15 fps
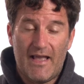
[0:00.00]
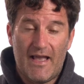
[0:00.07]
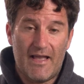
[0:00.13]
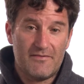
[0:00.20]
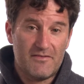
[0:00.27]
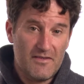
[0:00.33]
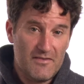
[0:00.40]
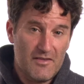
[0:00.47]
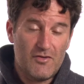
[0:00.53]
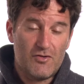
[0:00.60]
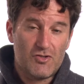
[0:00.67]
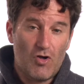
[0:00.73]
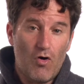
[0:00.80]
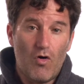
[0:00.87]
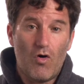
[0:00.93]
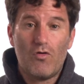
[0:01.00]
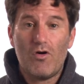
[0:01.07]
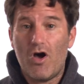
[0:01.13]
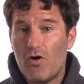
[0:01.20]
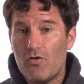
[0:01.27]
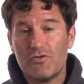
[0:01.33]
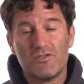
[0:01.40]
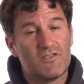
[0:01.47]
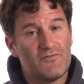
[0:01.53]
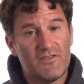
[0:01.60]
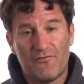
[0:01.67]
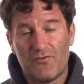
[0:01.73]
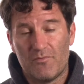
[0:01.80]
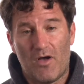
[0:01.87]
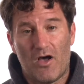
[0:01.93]
And there's a whole host of
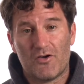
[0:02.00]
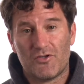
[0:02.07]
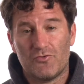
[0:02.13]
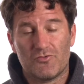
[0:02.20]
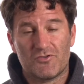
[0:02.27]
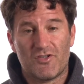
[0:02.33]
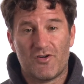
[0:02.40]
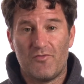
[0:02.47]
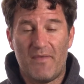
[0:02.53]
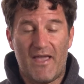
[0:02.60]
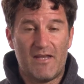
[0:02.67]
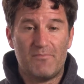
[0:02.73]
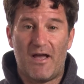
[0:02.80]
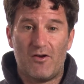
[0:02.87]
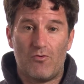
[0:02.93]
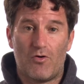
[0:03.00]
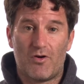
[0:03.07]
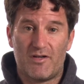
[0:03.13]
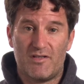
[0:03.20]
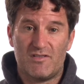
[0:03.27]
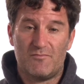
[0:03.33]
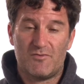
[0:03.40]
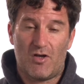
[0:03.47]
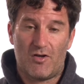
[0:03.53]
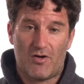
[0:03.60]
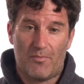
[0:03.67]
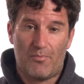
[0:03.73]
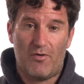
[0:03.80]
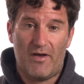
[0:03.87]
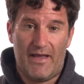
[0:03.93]
different molecules that are made by organisms on
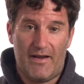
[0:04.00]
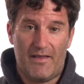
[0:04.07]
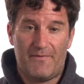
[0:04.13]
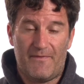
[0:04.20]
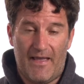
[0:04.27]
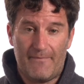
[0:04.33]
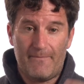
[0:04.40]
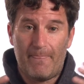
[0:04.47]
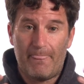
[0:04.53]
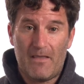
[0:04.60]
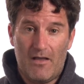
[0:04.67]
our planet that